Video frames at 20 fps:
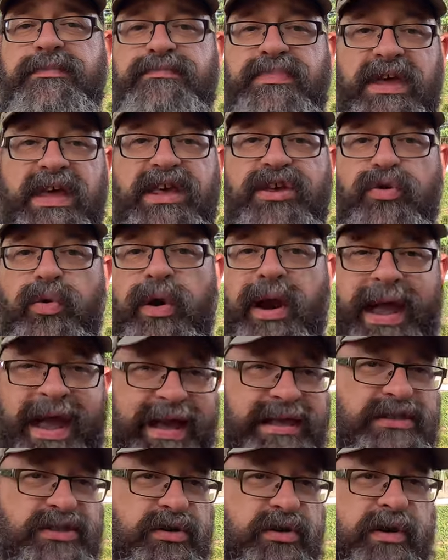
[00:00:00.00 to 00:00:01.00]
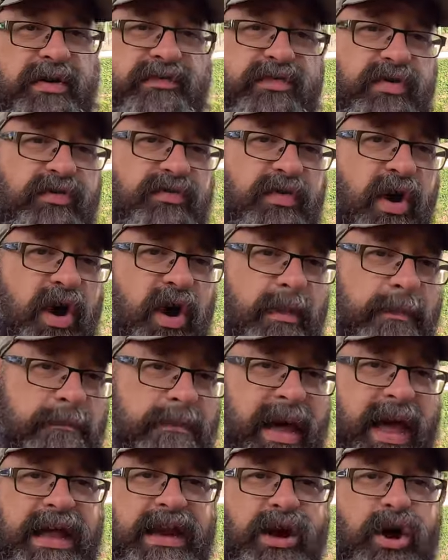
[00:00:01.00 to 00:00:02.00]
be your answer if you've
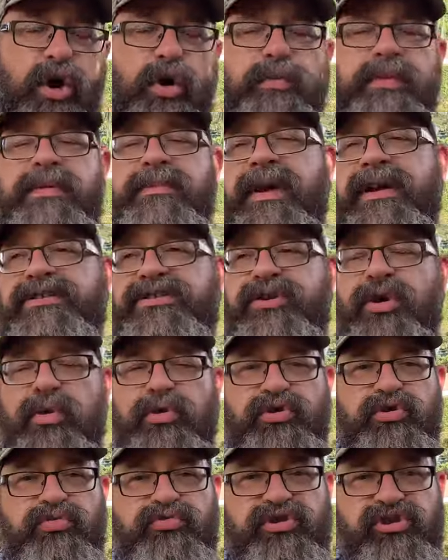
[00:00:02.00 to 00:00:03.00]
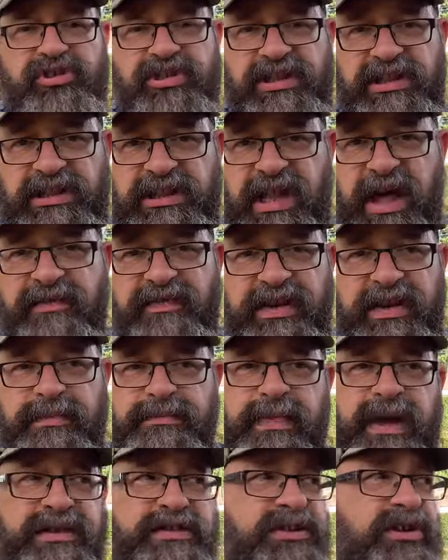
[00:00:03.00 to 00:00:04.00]
made a home in Mexico and you just love it in
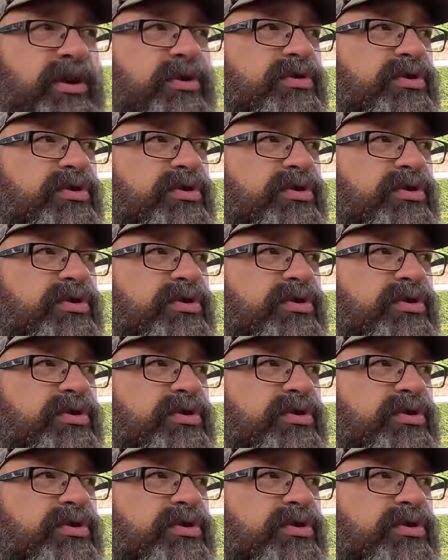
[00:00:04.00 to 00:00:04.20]
Mexico.